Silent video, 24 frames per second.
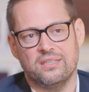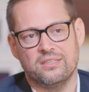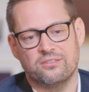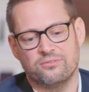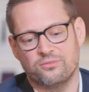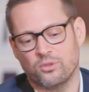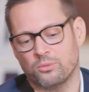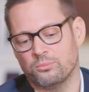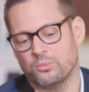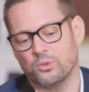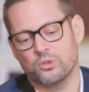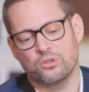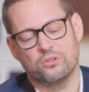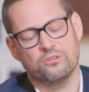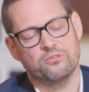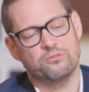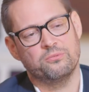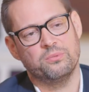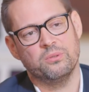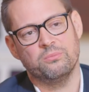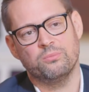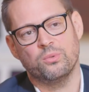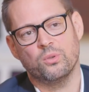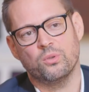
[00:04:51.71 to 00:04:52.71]
is for most
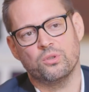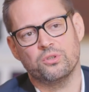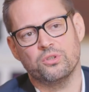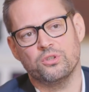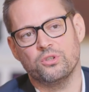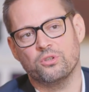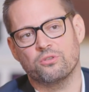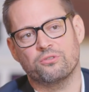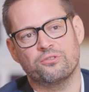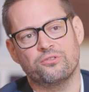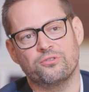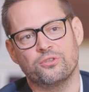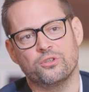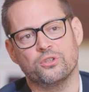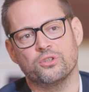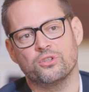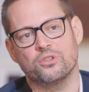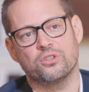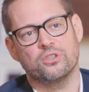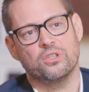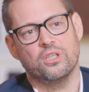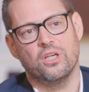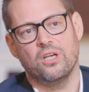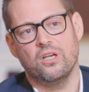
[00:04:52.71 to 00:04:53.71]
of people your
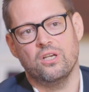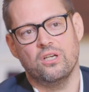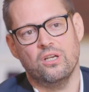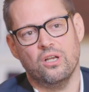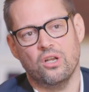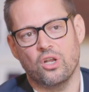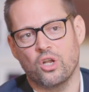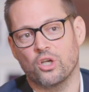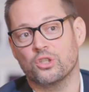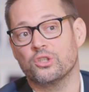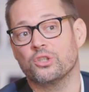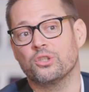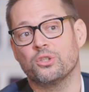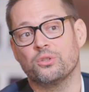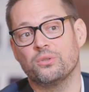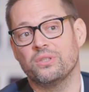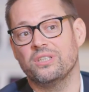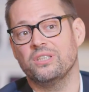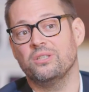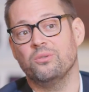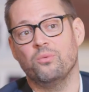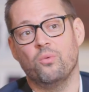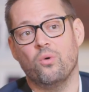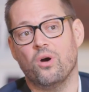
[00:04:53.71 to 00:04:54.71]
first
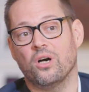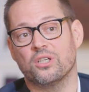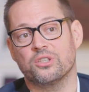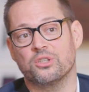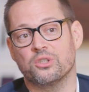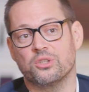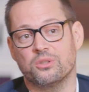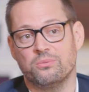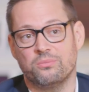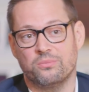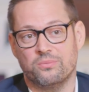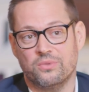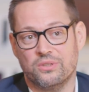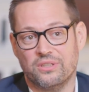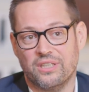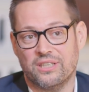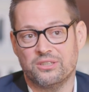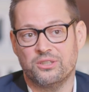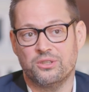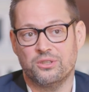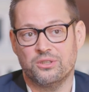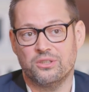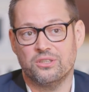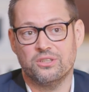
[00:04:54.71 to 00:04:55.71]
luxury watch
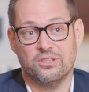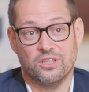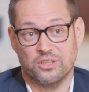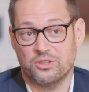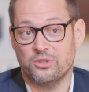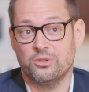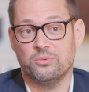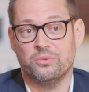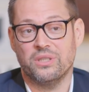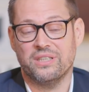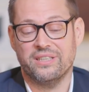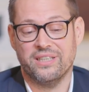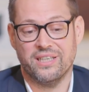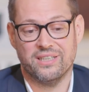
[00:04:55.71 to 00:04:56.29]
that you that you will